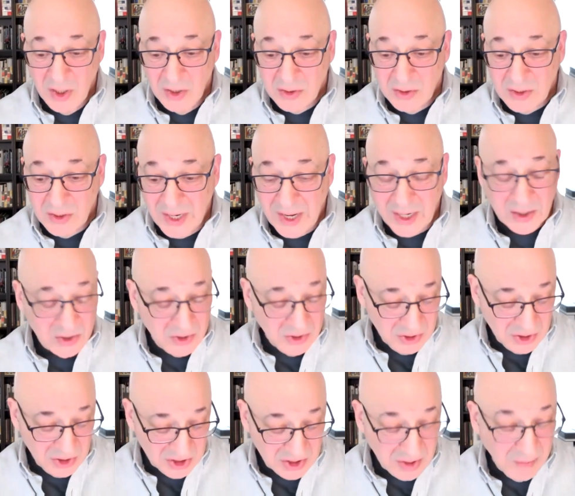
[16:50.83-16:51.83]
to actually
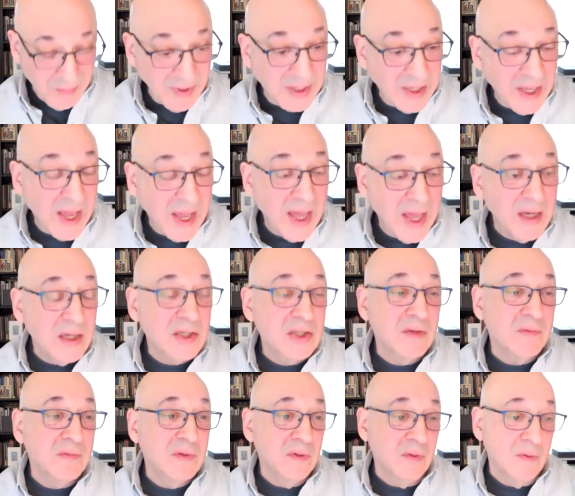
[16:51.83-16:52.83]
just the mechanics
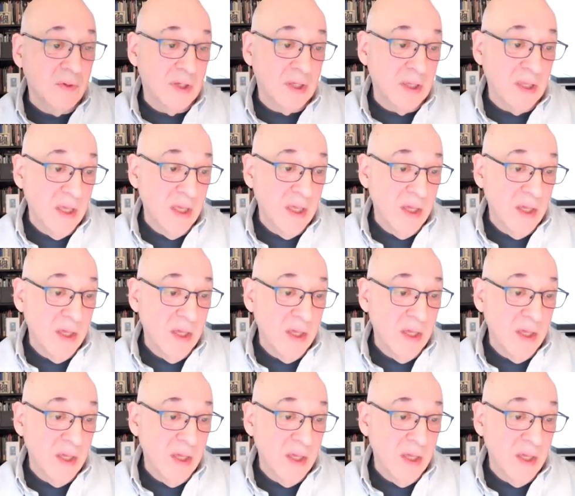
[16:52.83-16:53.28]
of doing